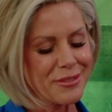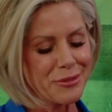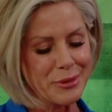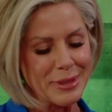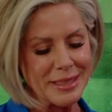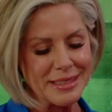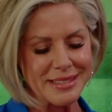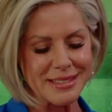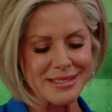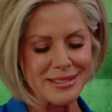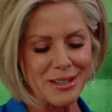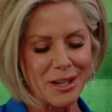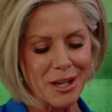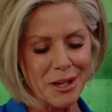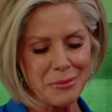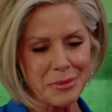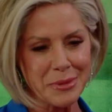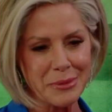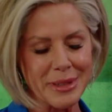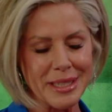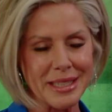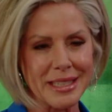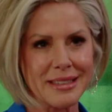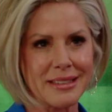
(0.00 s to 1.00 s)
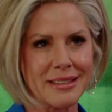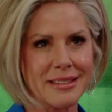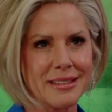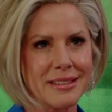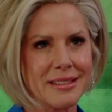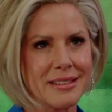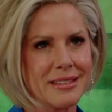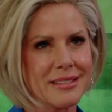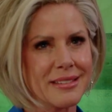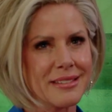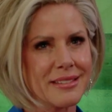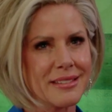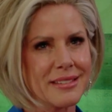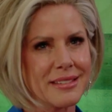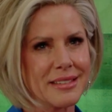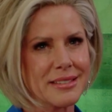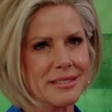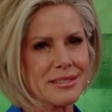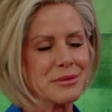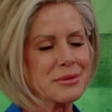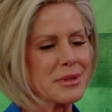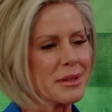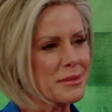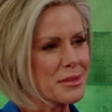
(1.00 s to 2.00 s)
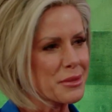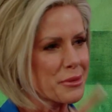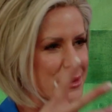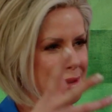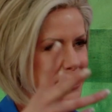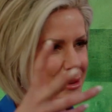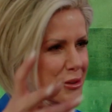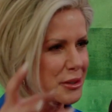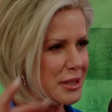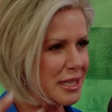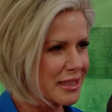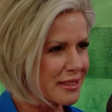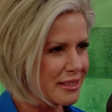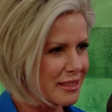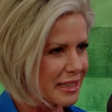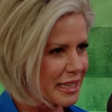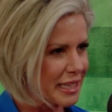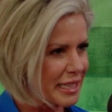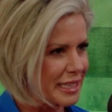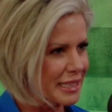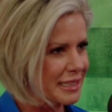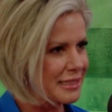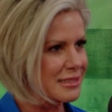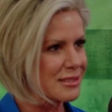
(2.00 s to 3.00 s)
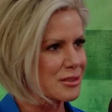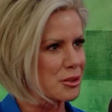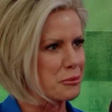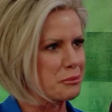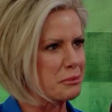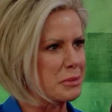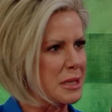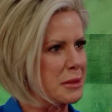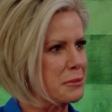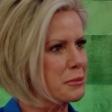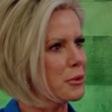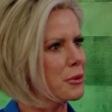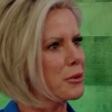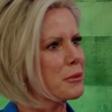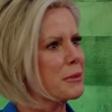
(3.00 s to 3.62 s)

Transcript: If we stop and we... Sometimes if we look at things or people,